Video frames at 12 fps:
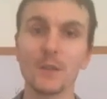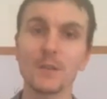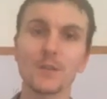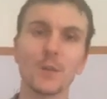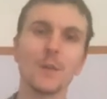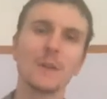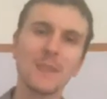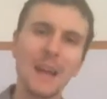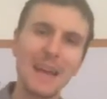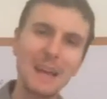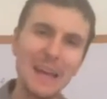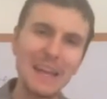So,
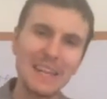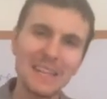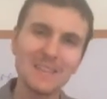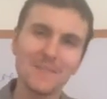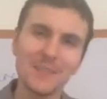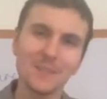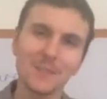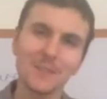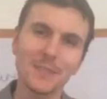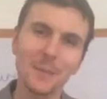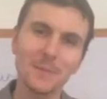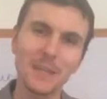individual
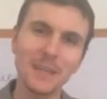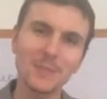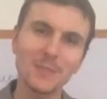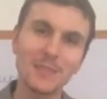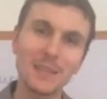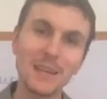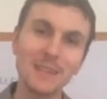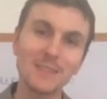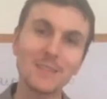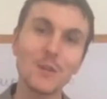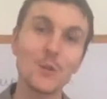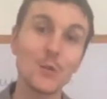subject within a
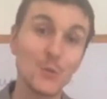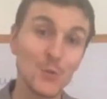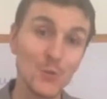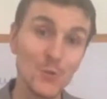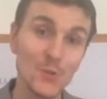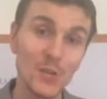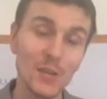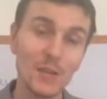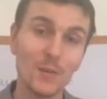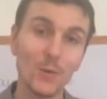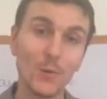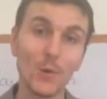lesson, le sujet,
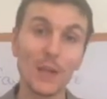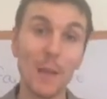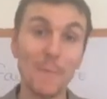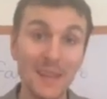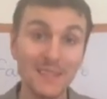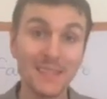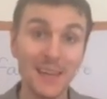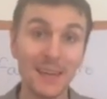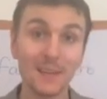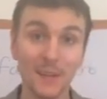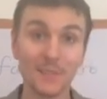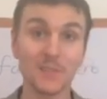or la
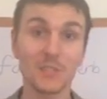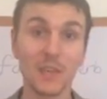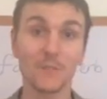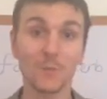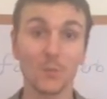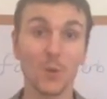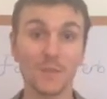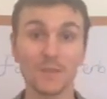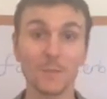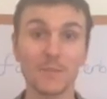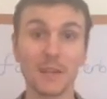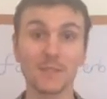matière, like the general what
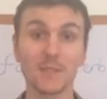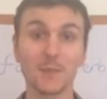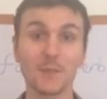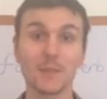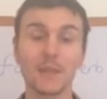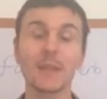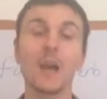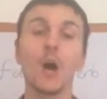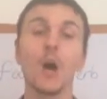subjects are you learning,